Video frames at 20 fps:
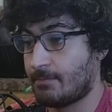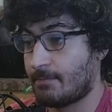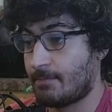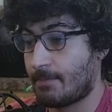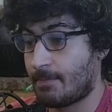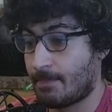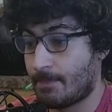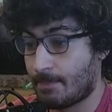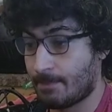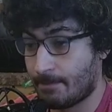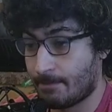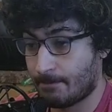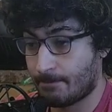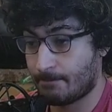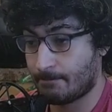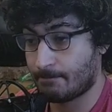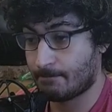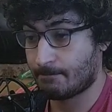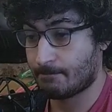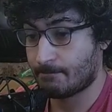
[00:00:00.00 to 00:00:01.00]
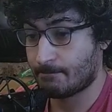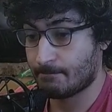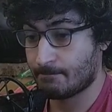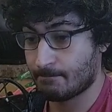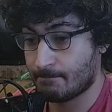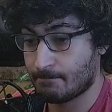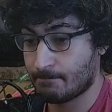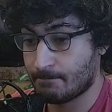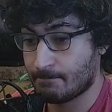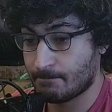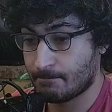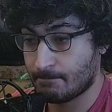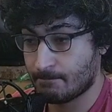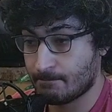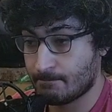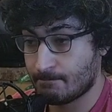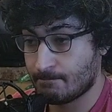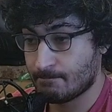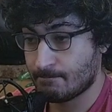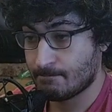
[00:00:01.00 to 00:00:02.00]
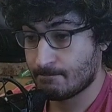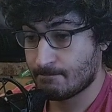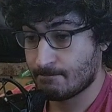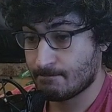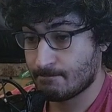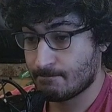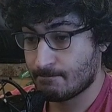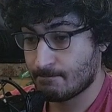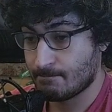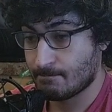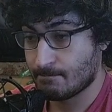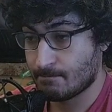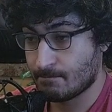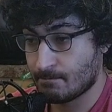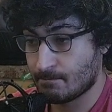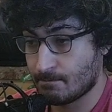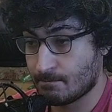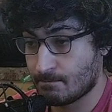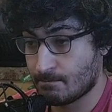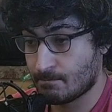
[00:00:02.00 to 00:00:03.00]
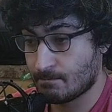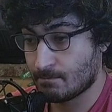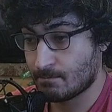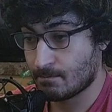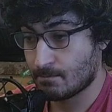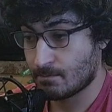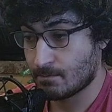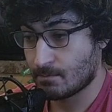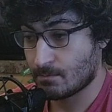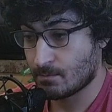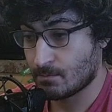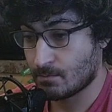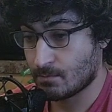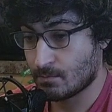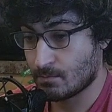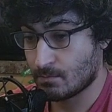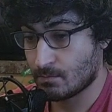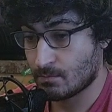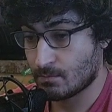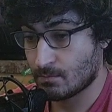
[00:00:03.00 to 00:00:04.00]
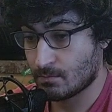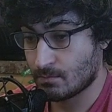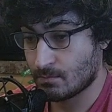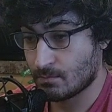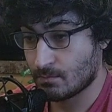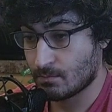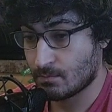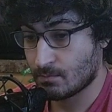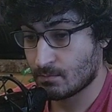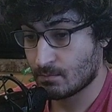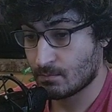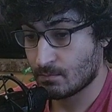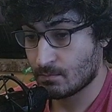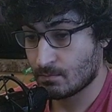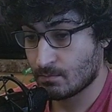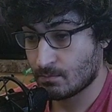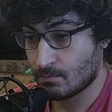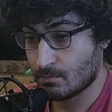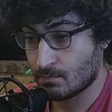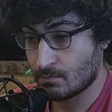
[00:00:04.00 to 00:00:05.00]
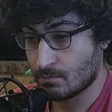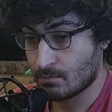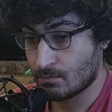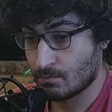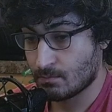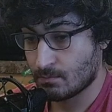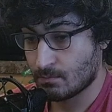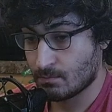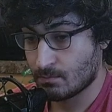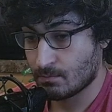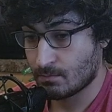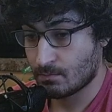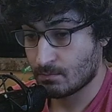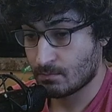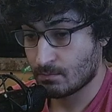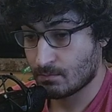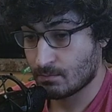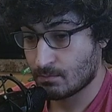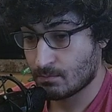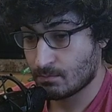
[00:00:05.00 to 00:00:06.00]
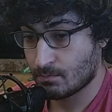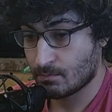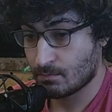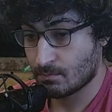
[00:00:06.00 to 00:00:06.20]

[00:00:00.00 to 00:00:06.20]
Nobody speaks.